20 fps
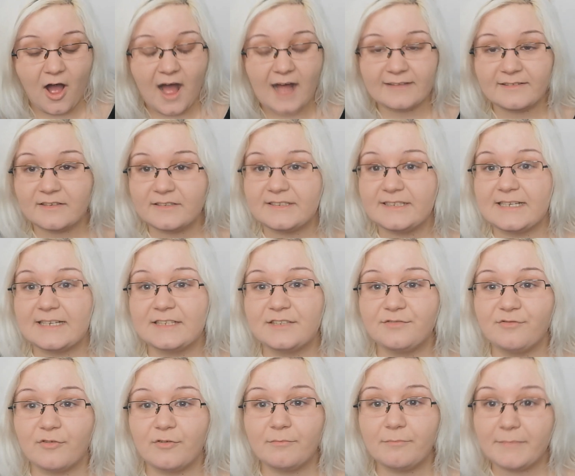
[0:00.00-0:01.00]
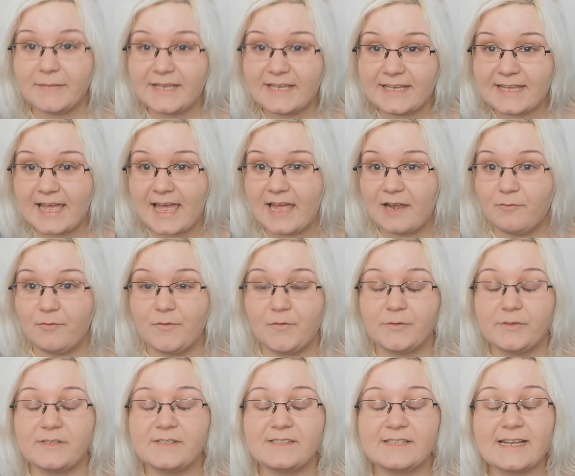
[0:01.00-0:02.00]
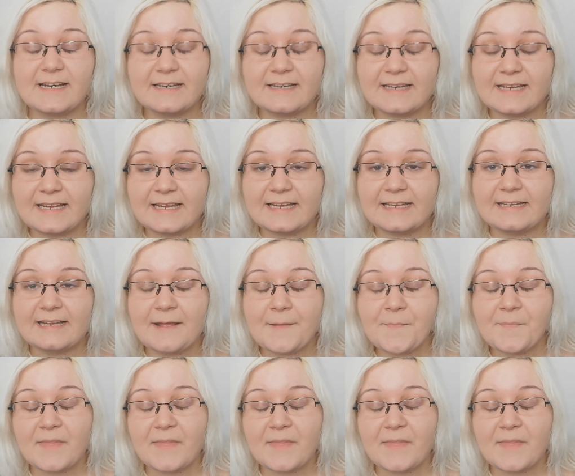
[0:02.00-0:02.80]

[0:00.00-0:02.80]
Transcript: other things for me, and we would send it,